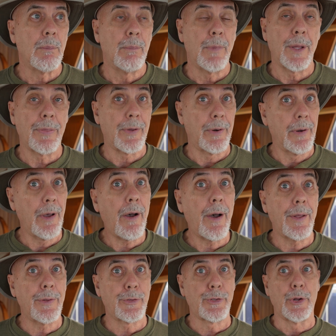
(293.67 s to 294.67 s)
but they're
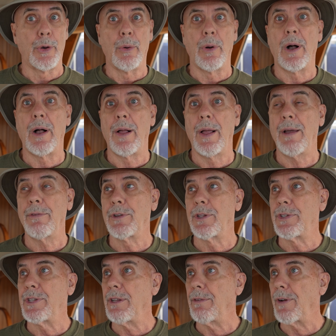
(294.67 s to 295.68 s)
not. So I'll have to
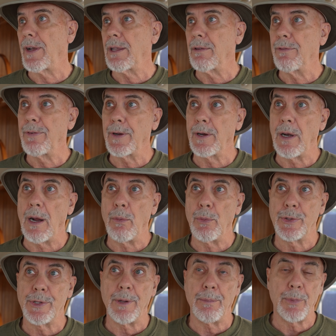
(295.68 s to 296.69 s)
see if I can figure out
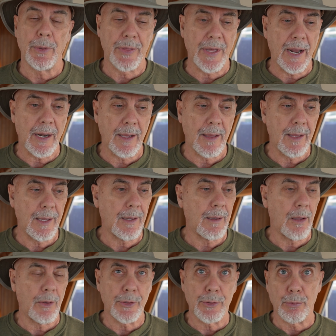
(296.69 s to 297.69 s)
what's up with that. I think
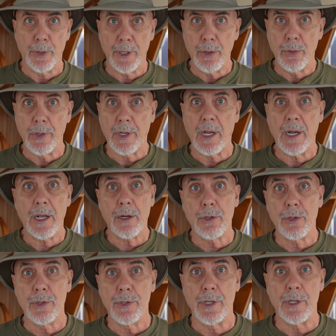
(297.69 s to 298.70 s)
I'll just redo the
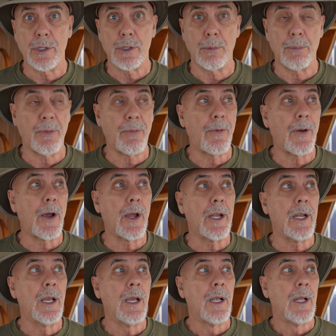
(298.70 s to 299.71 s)
connectors and should be
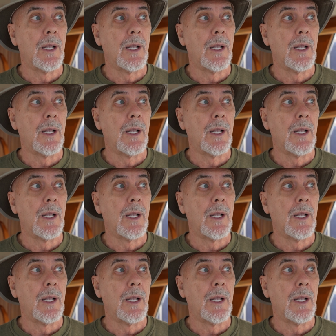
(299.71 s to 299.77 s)
fine,